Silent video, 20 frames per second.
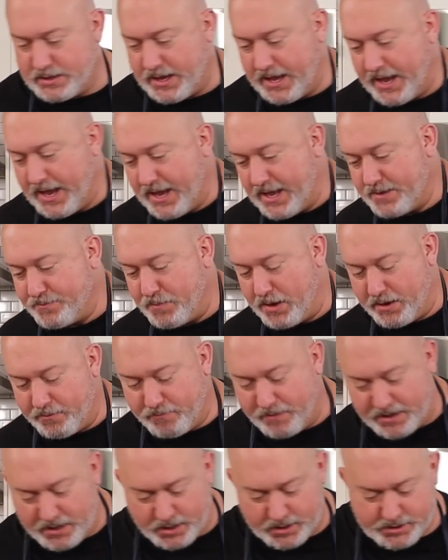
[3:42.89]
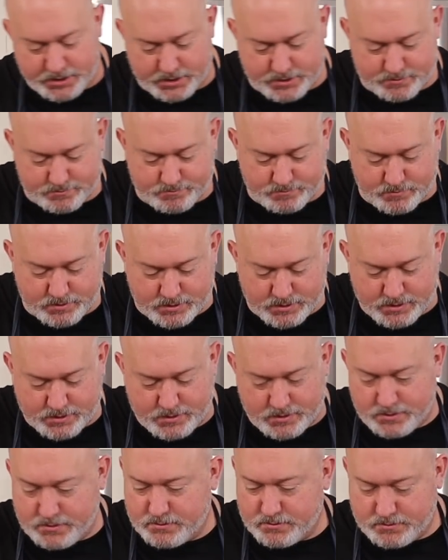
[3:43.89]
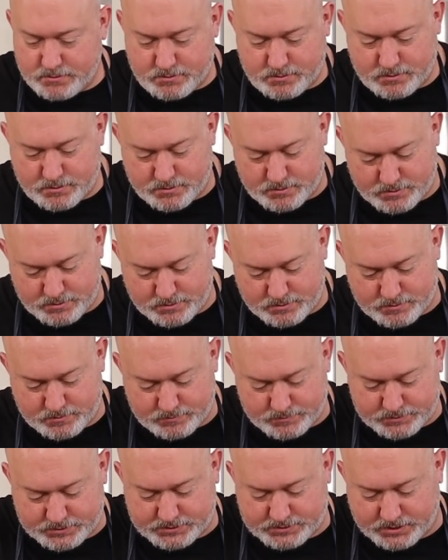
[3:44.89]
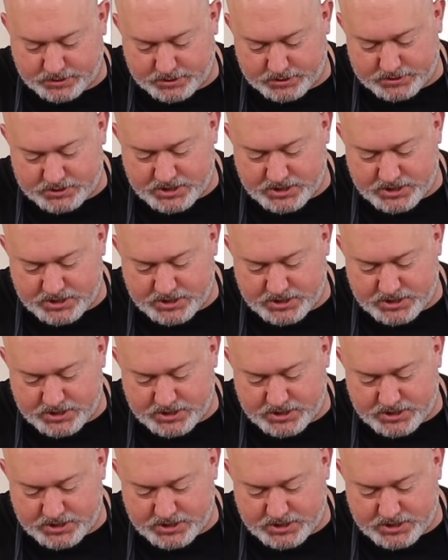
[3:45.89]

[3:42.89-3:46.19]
And my red onion, just going to